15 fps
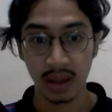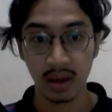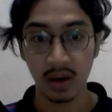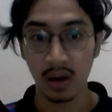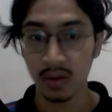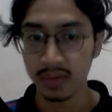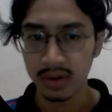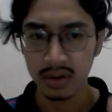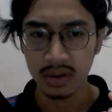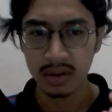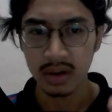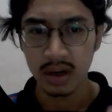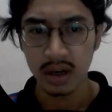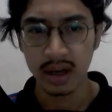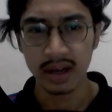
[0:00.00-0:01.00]
Overall,
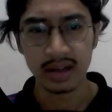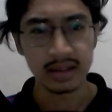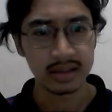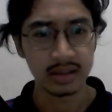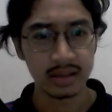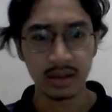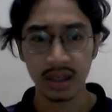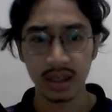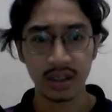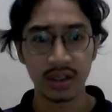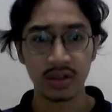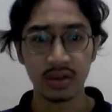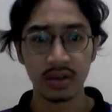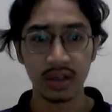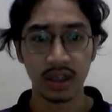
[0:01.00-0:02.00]
the
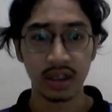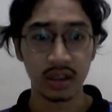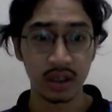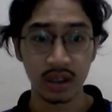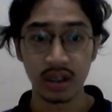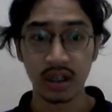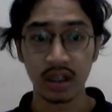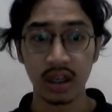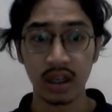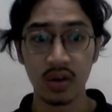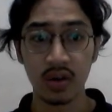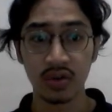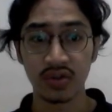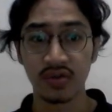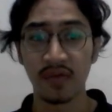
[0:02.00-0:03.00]
structural integrity
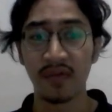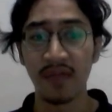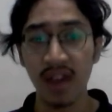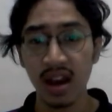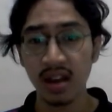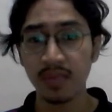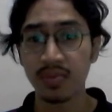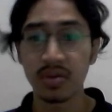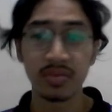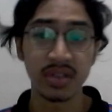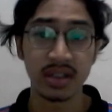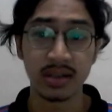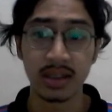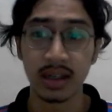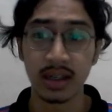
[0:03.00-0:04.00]
looks very
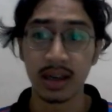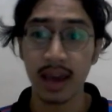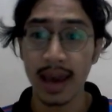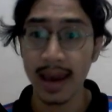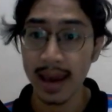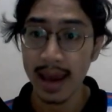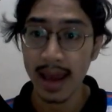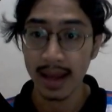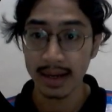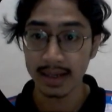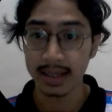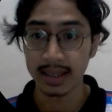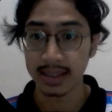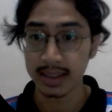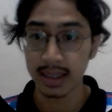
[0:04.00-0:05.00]
promising at
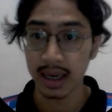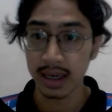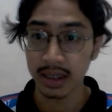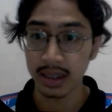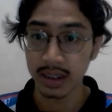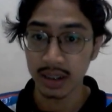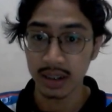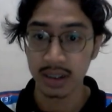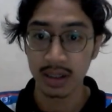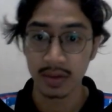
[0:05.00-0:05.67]
this stage.